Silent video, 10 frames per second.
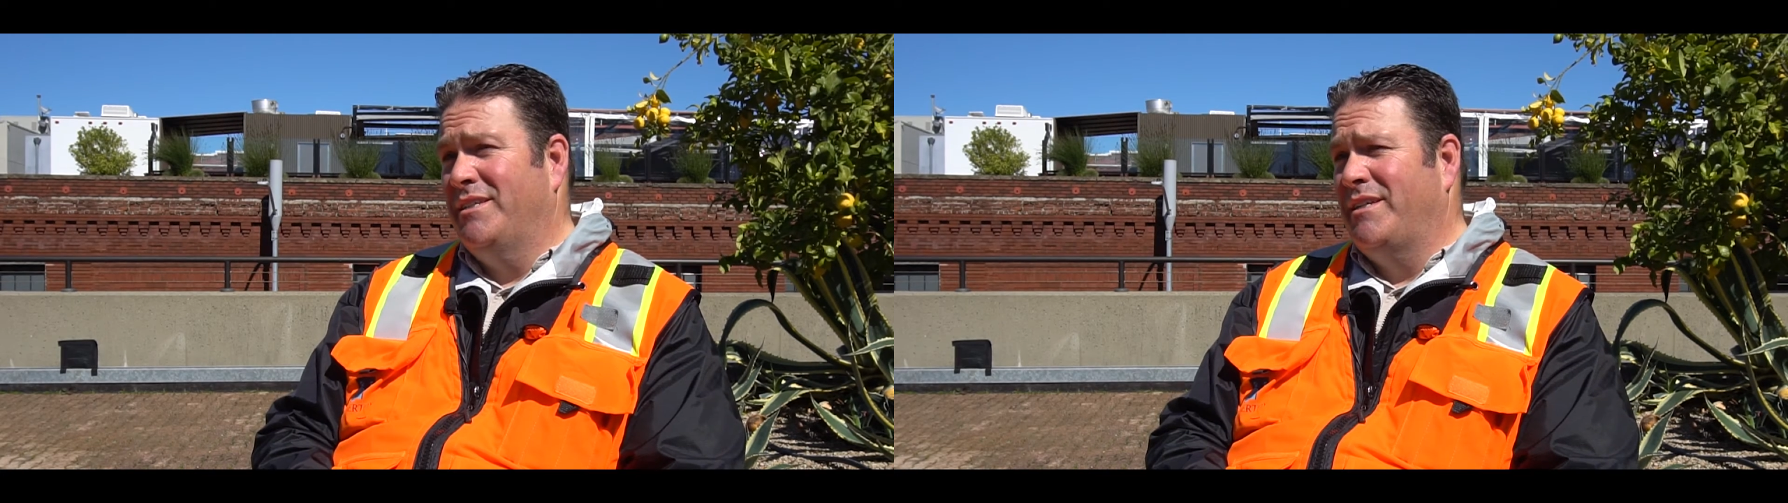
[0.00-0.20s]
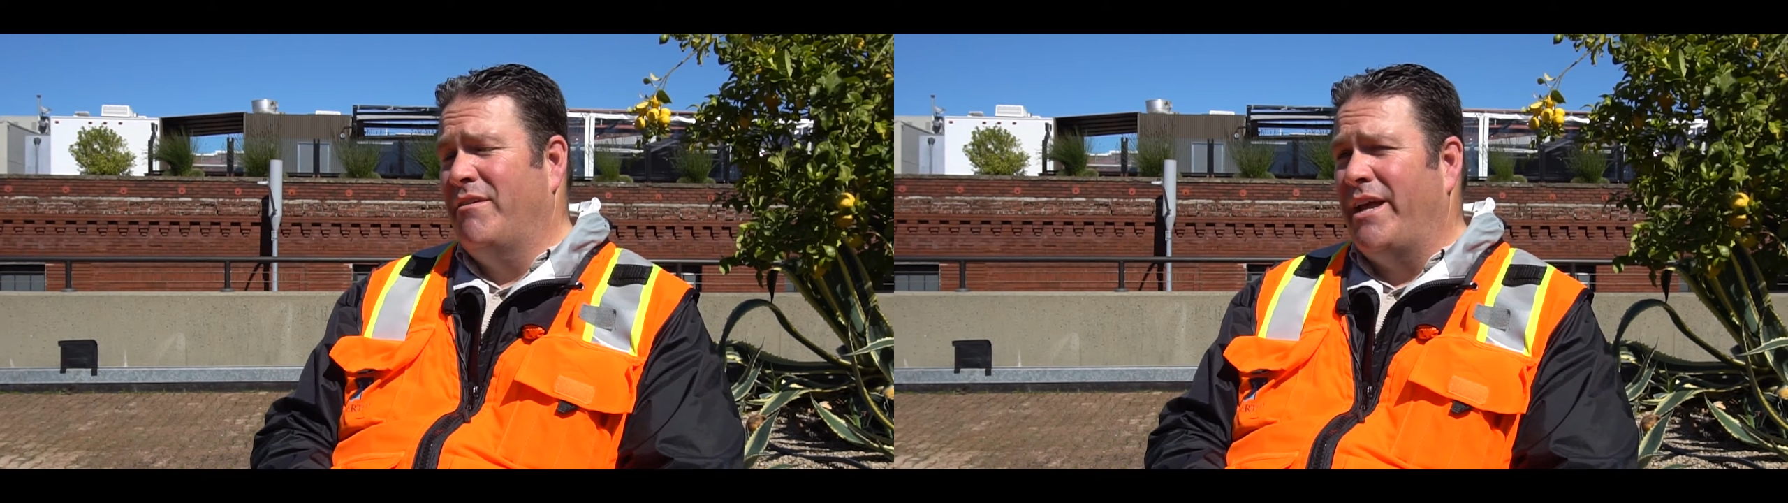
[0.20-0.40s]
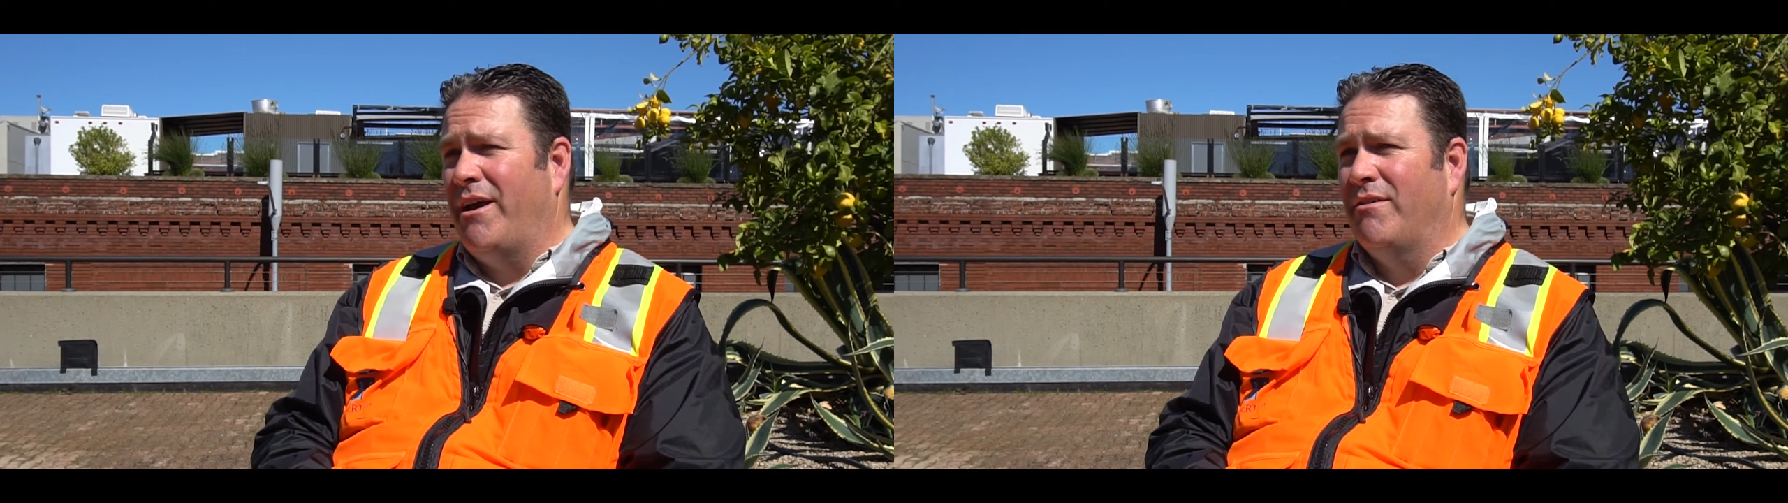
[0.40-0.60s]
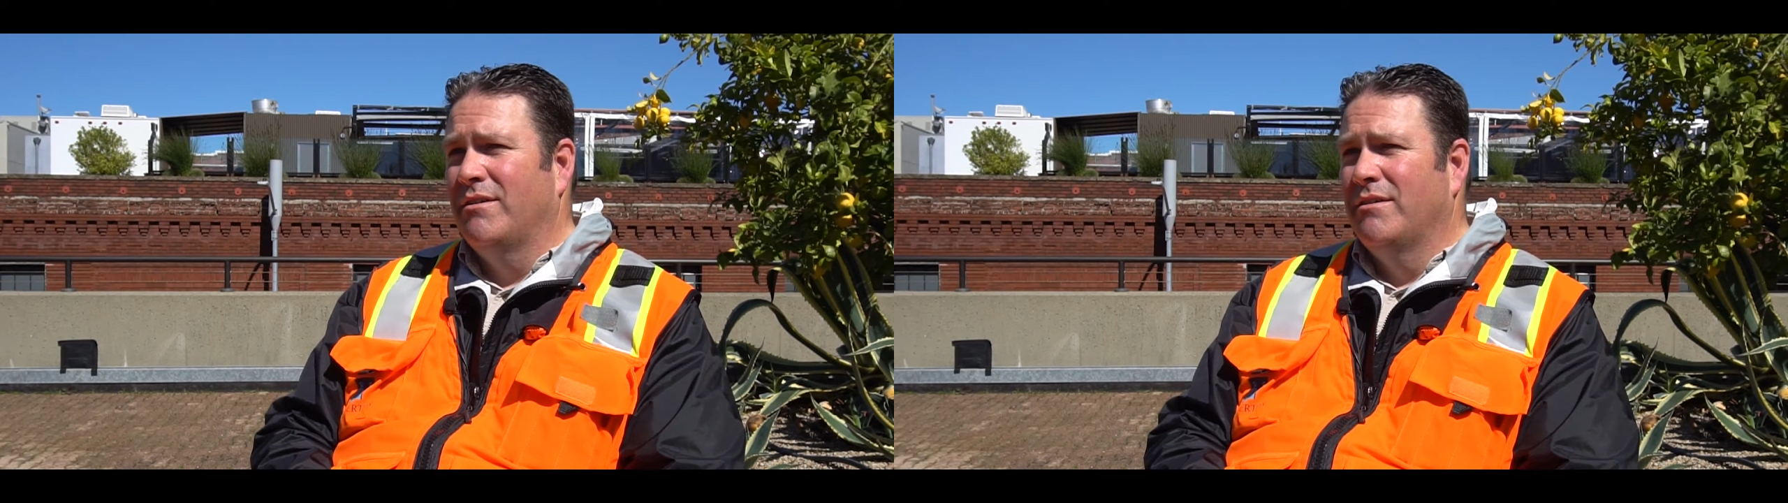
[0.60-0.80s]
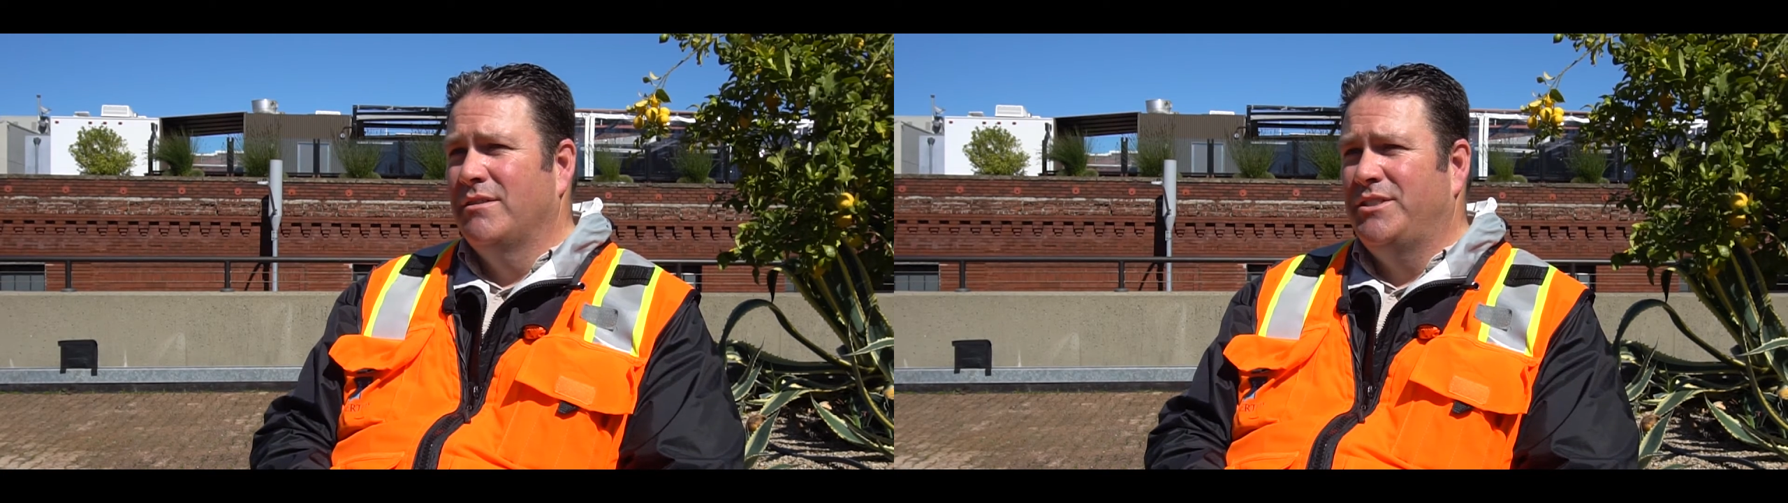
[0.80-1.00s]
he's there now,
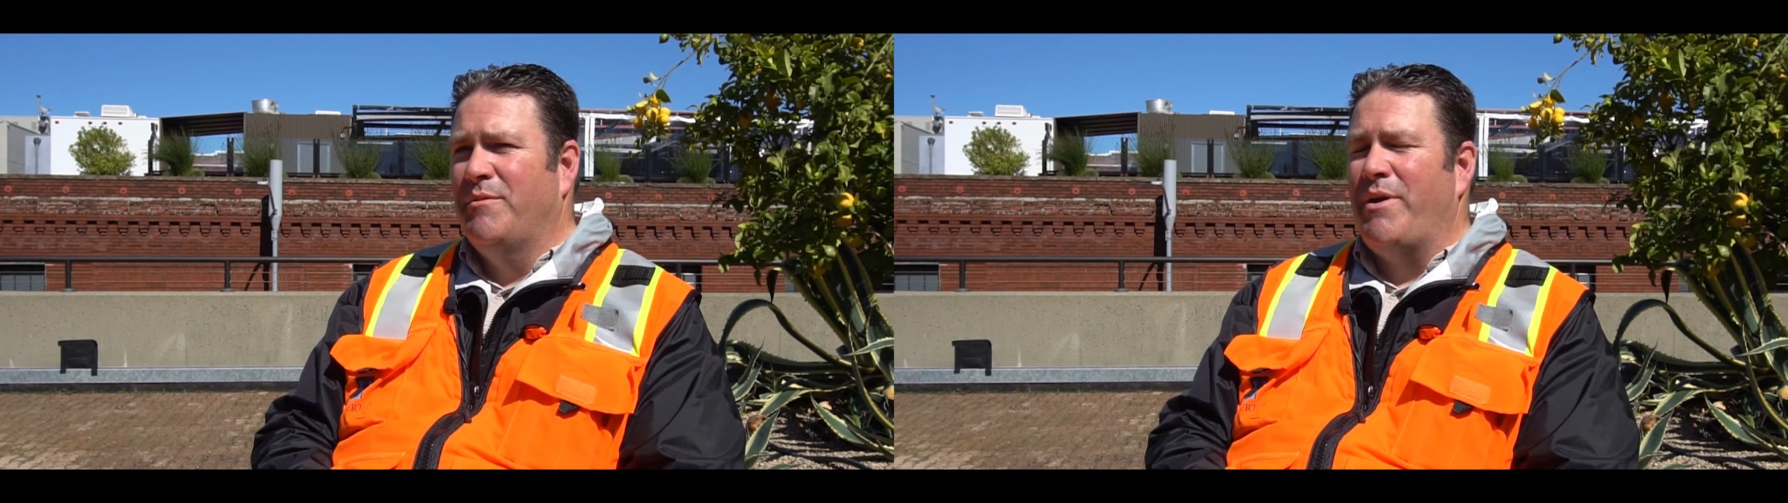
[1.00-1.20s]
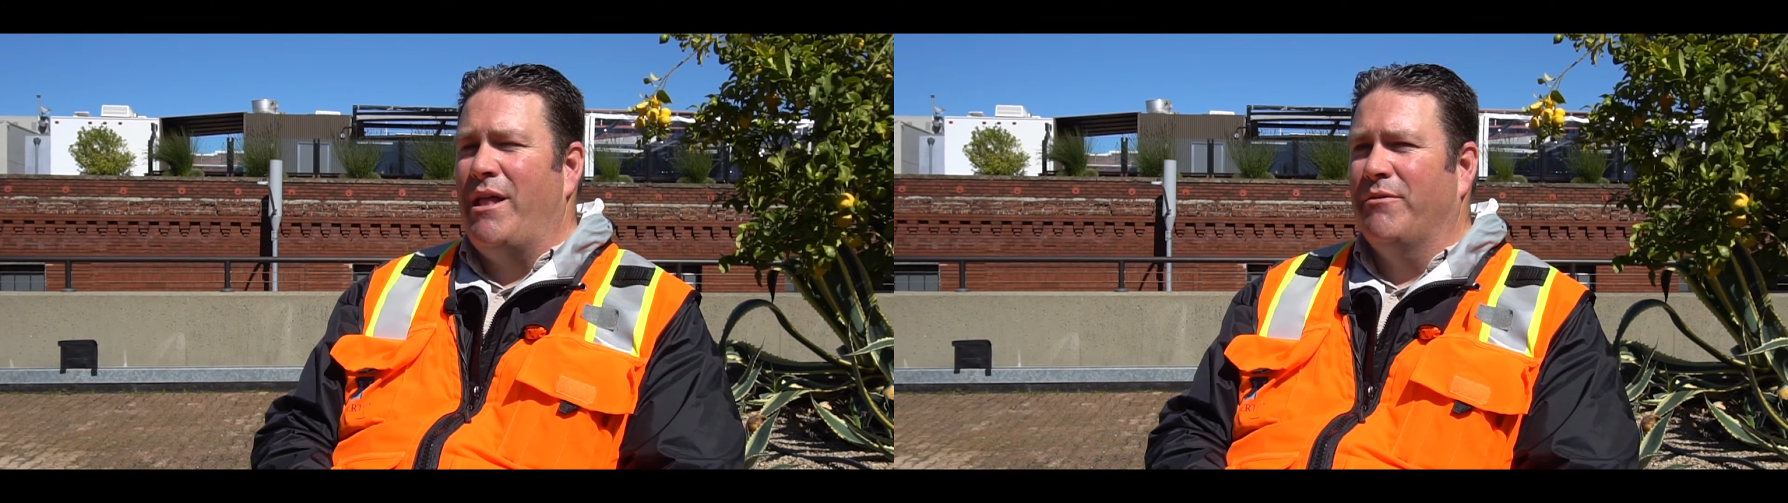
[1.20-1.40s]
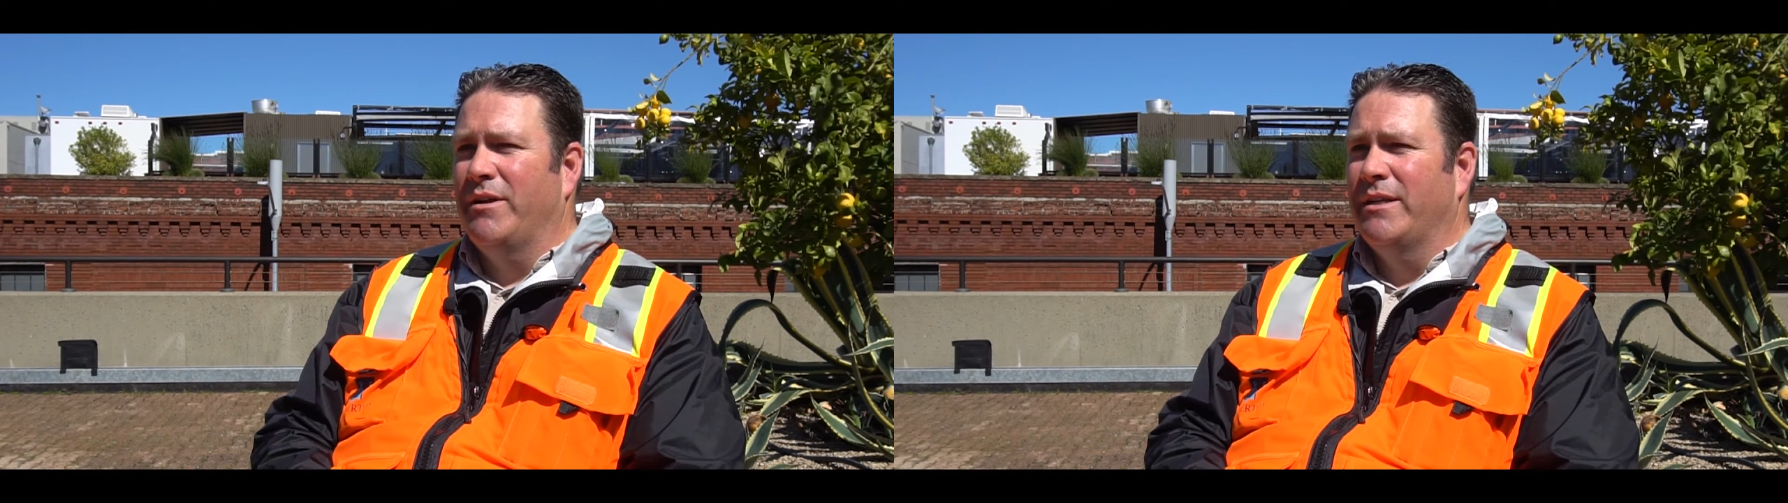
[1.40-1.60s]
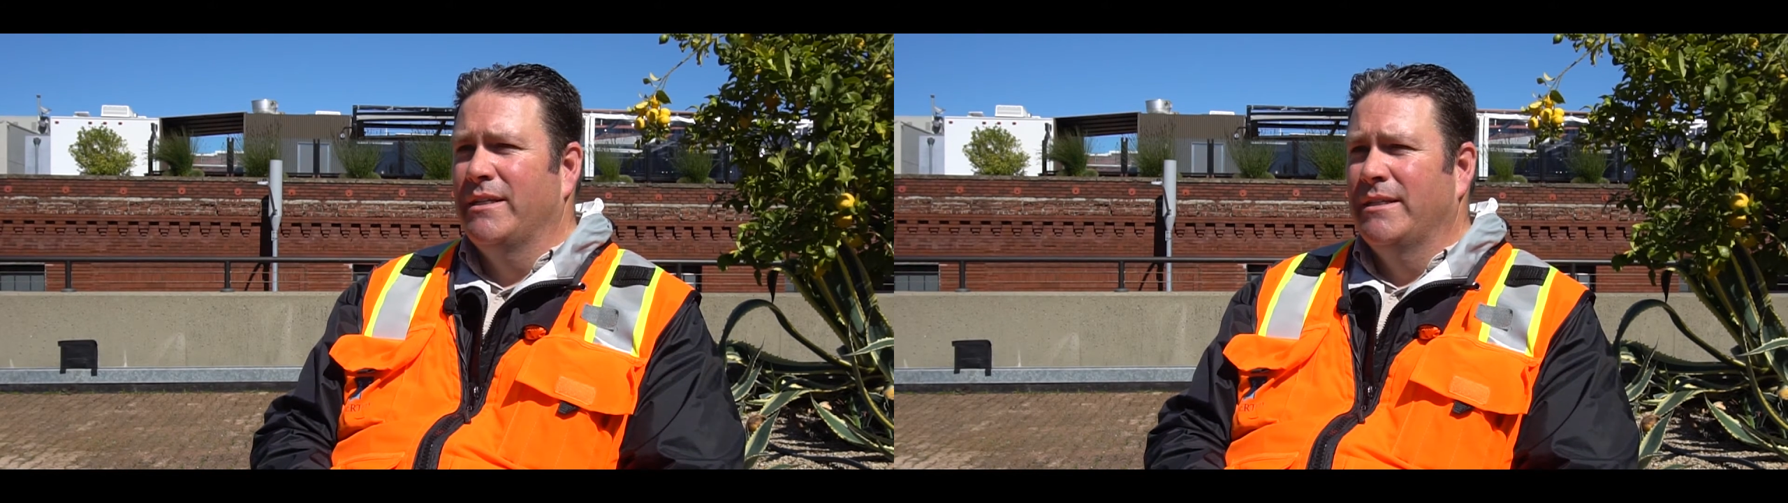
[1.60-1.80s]
it's Jim Halloran.